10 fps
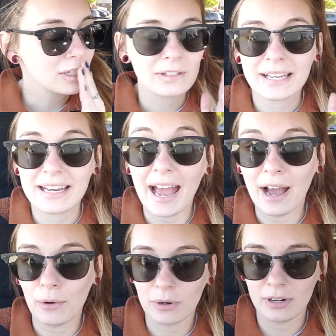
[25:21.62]
yes, like an
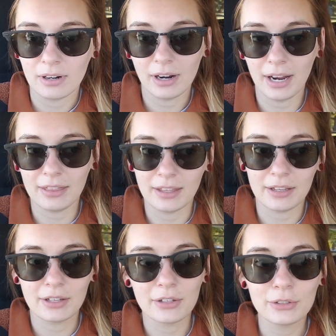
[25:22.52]
hour, I
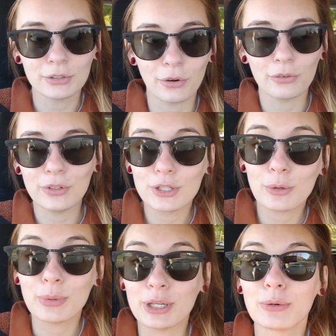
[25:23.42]
think. So hopefully don't
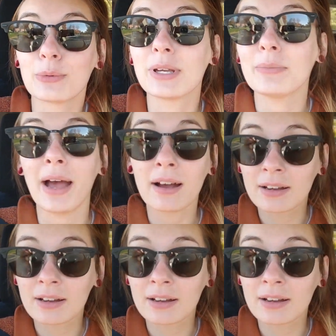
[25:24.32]
be here when we get back.